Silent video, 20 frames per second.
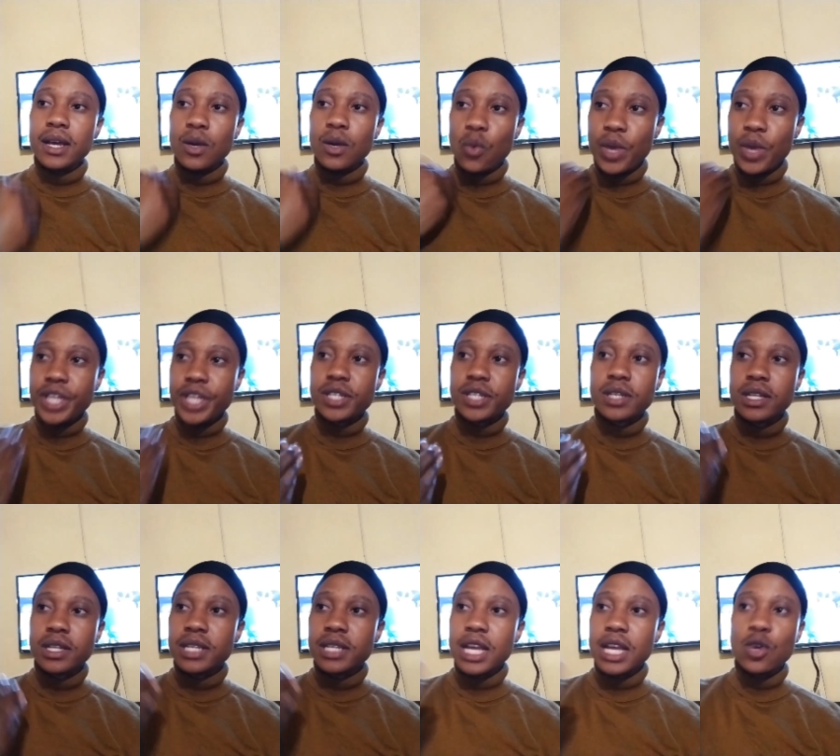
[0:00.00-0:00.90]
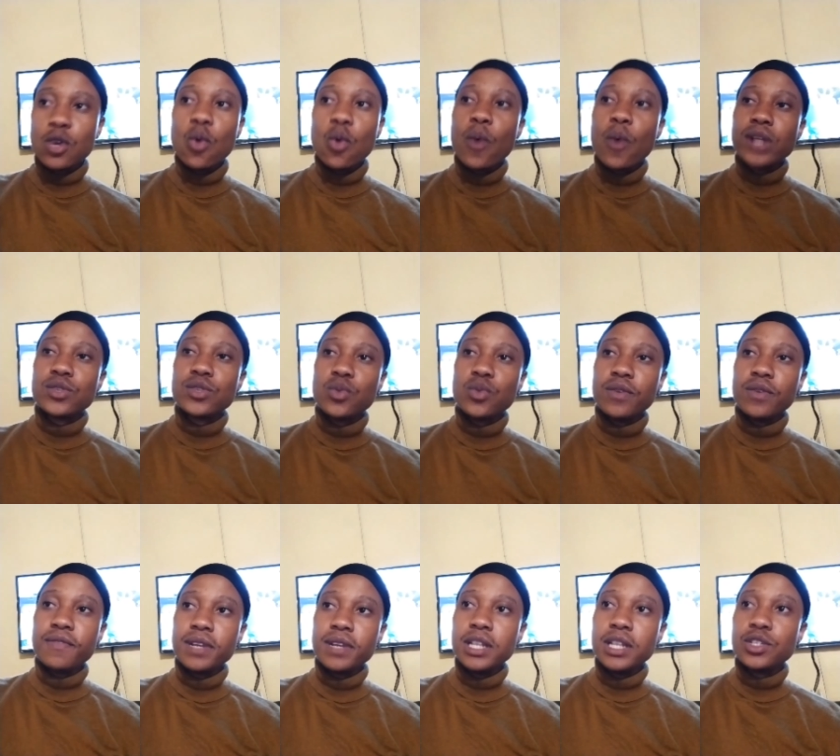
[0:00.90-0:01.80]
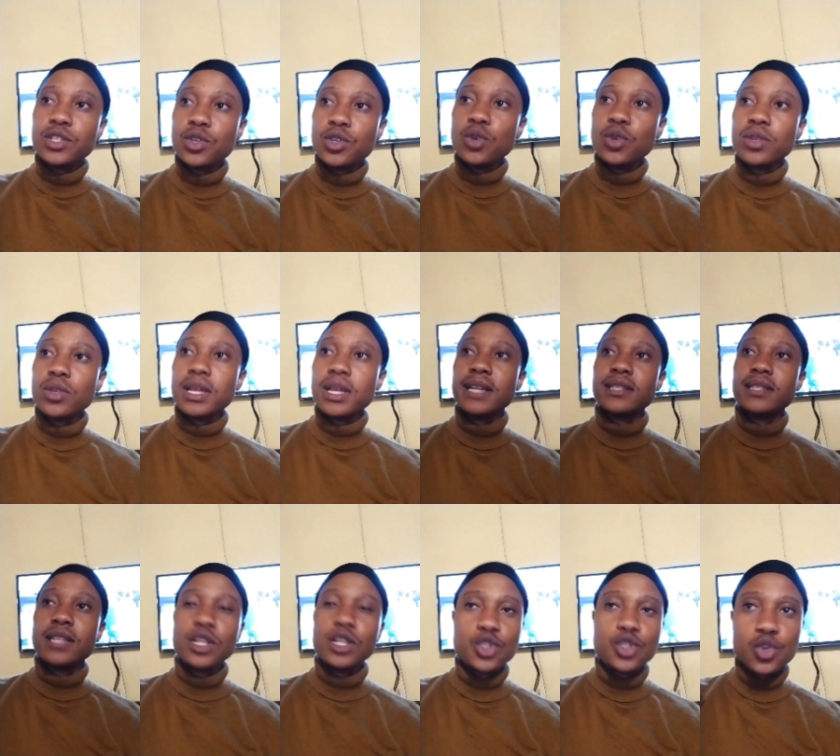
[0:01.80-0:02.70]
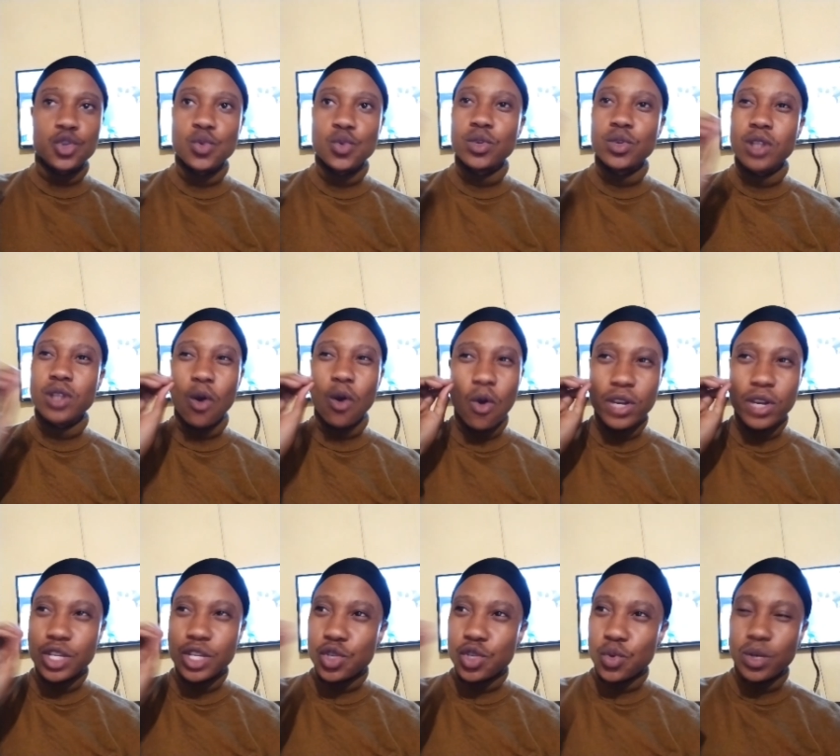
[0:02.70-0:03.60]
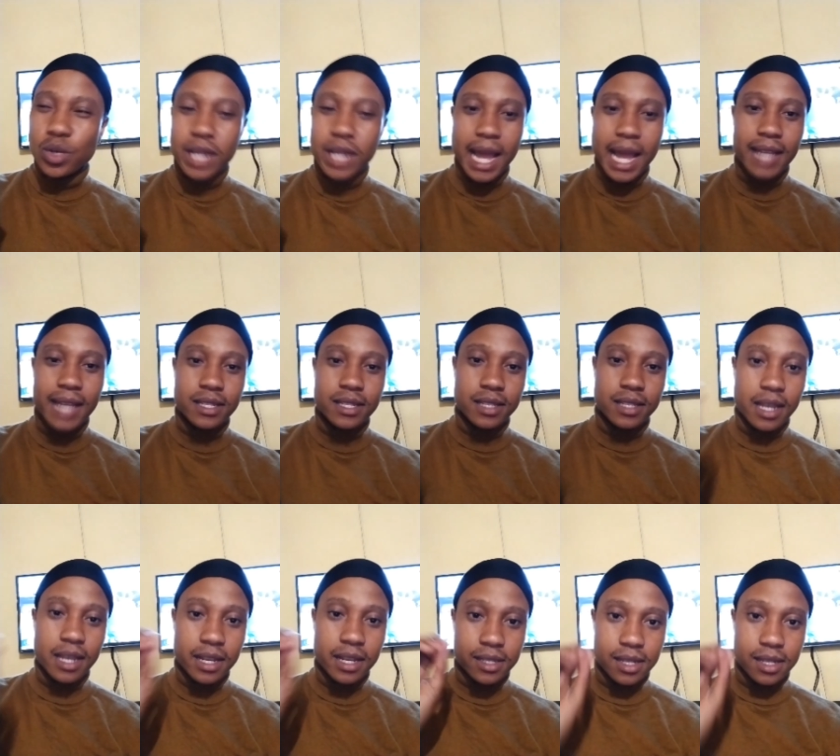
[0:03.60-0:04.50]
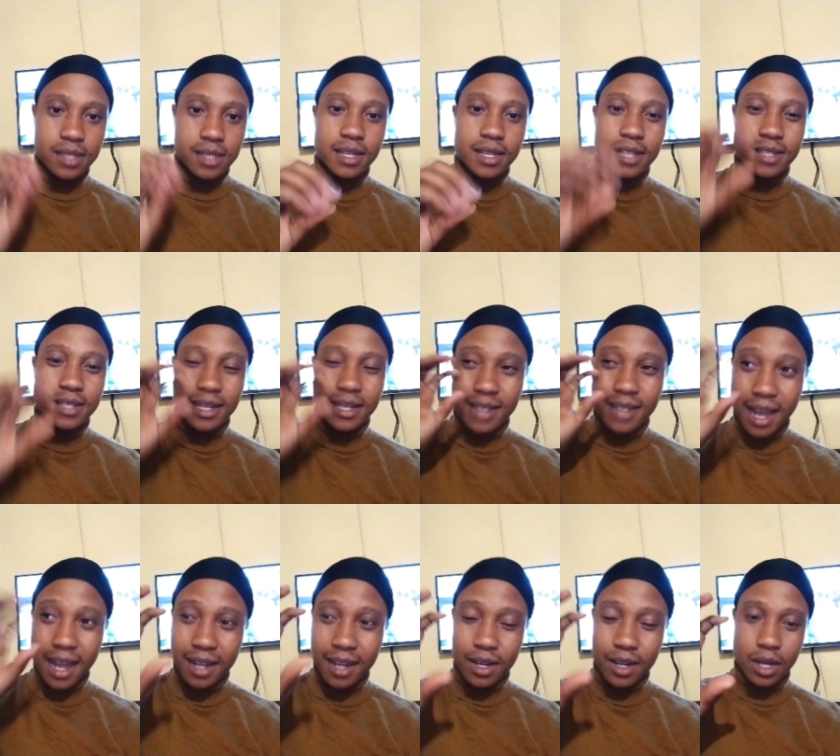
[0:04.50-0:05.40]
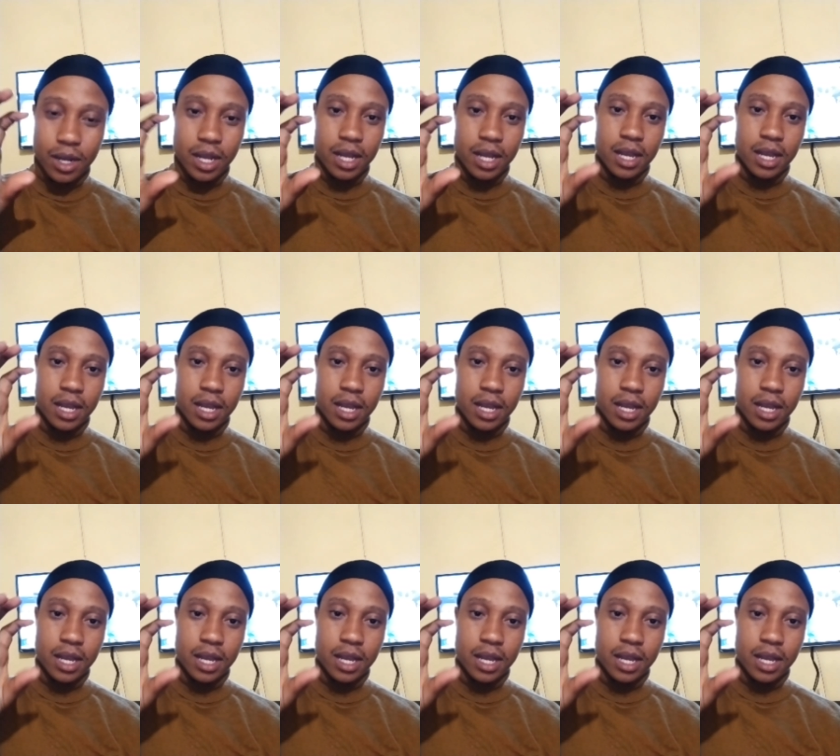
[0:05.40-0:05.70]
which they don't want to reveal it to you, that the only true light that exists is the dark